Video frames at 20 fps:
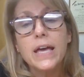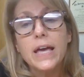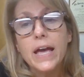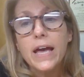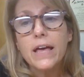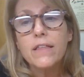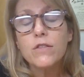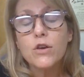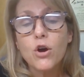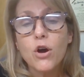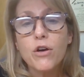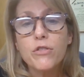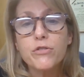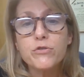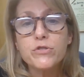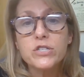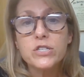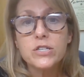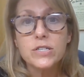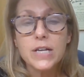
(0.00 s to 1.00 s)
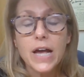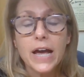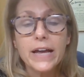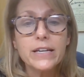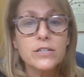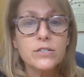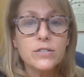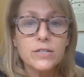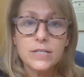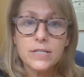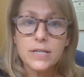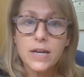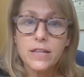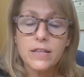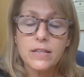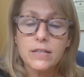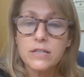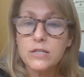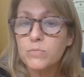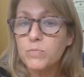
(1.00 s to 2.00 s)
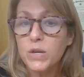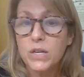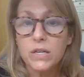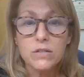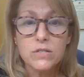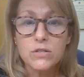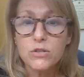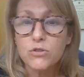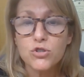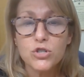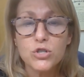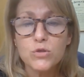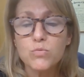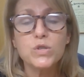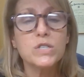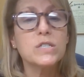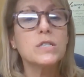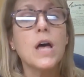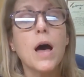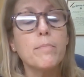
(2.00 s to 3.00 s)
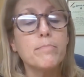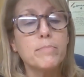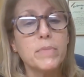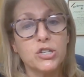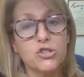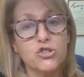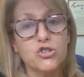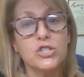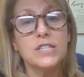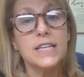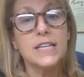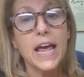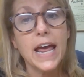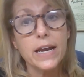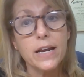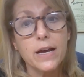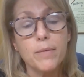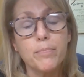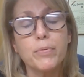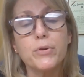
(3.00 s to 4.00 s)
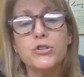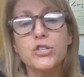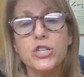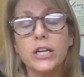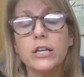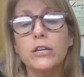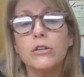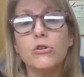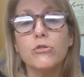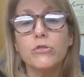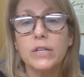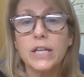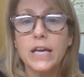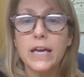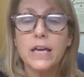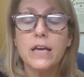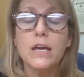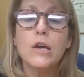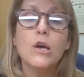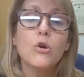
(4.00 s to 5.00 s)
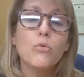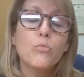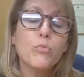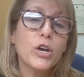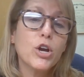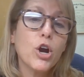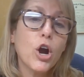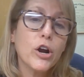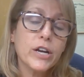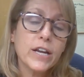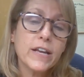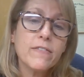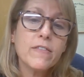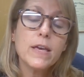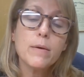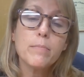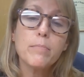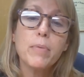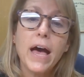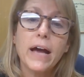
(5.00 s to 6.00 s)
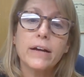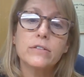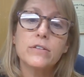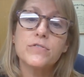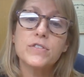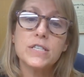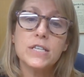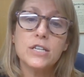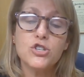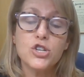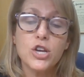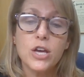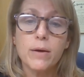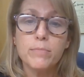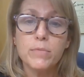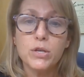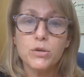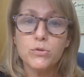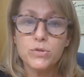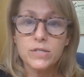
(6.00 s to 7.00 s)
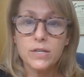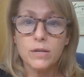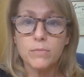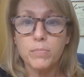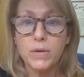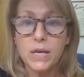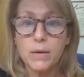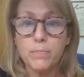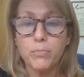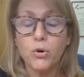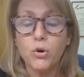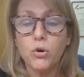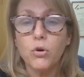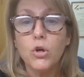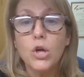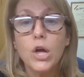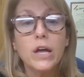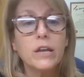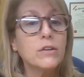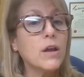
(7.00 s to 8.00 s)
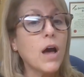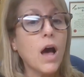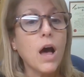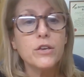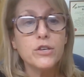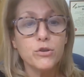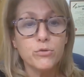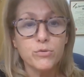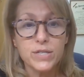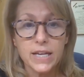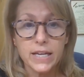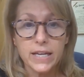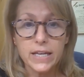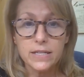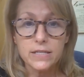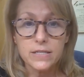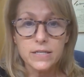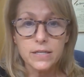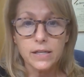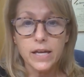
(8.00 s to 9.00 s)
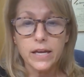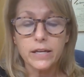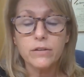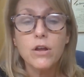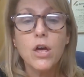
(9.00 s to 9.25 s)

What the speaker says: And the authors decided to study this because there just was not much data, particularly regarding the impact of CGM use in people not using insulin.